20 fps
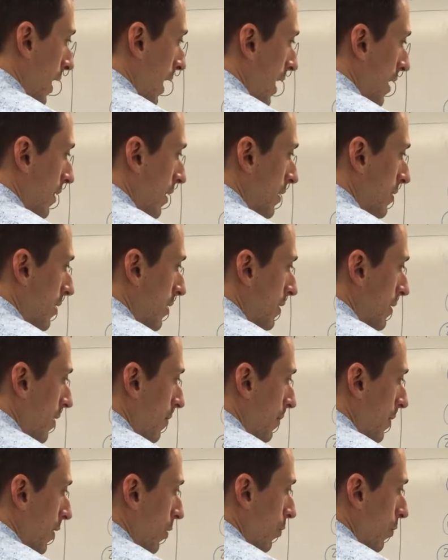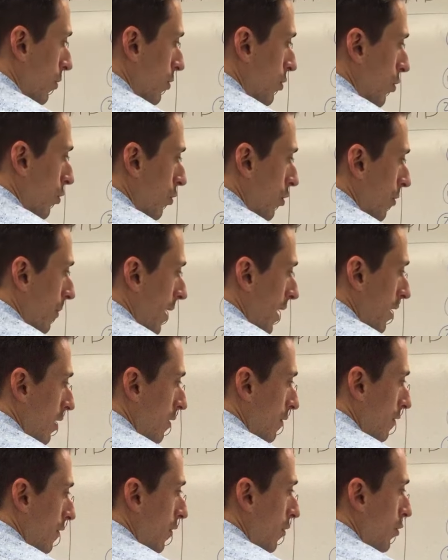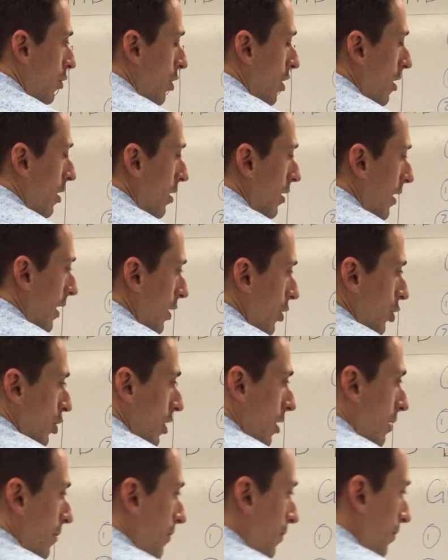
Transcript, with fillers: And this is something we'll talk about in a future lecture.